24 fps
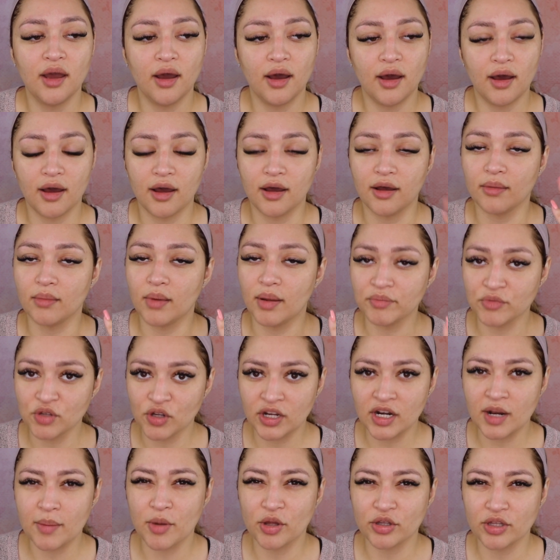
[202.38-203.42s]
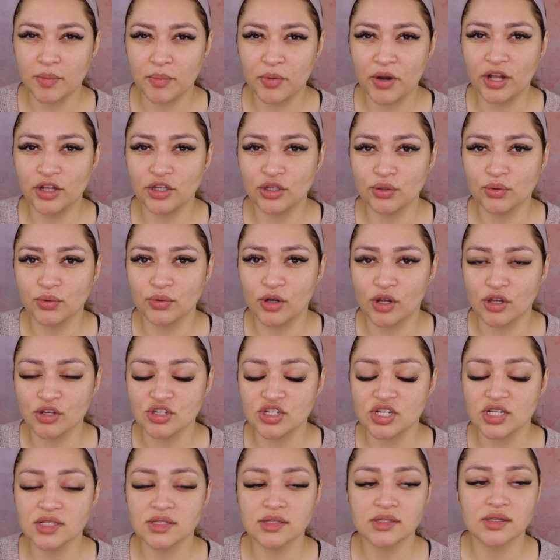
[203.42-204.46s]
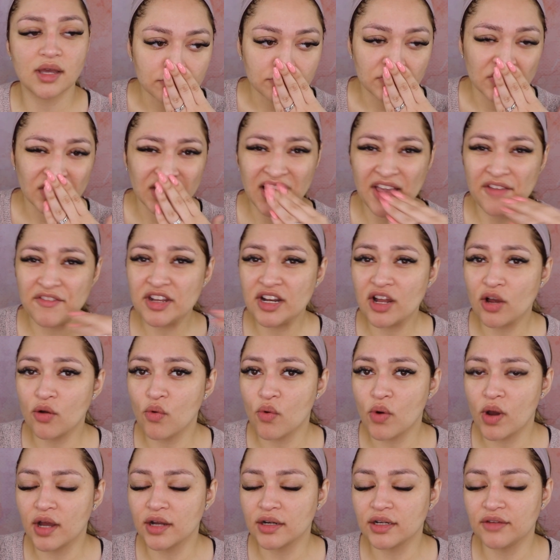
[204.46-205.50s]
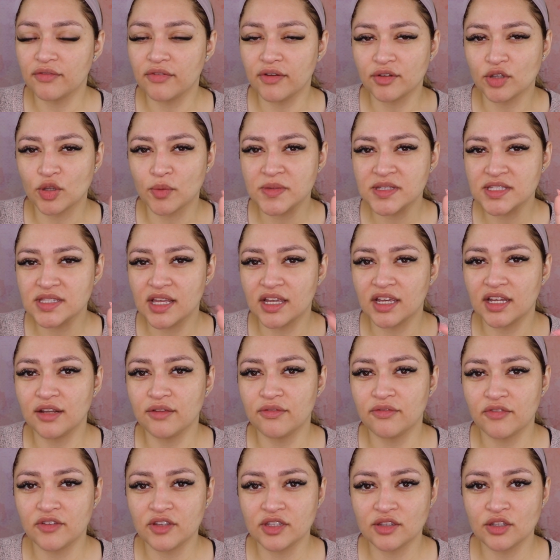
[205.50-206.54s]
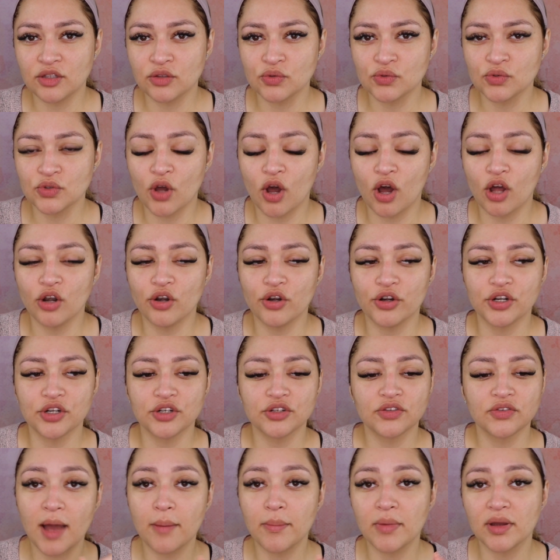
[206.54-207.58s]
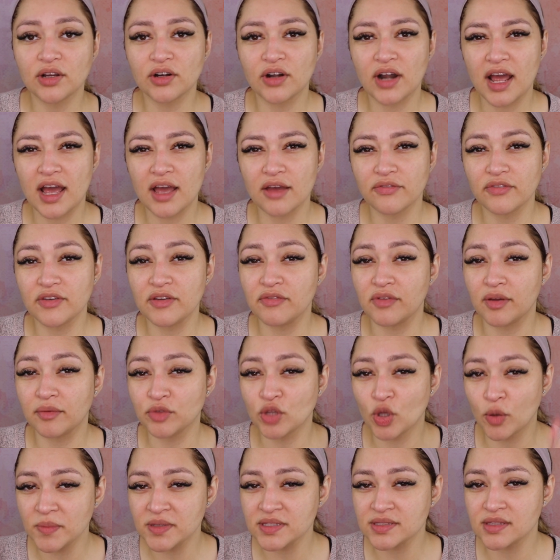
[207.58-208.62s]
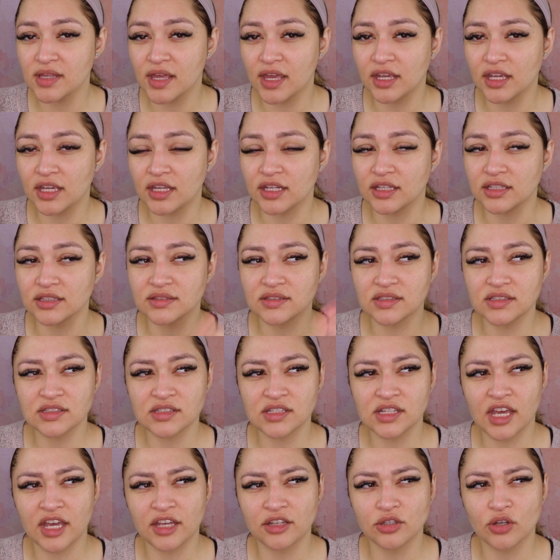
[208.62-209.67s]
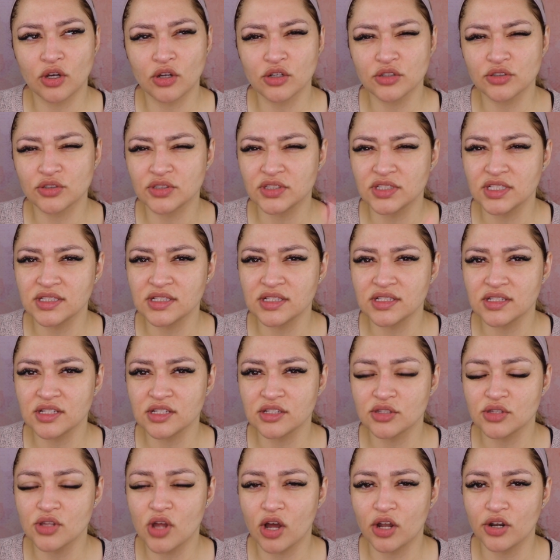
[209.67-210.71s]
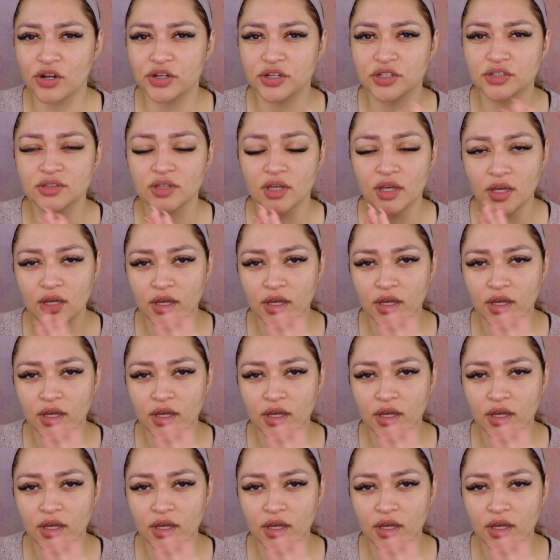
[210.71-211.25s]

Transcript: I'm talking about the brand new launches. Kevin Aquan, if I'm not mistaken, is $52. Amagraph, if I'm not mistaken, is $68 or $66.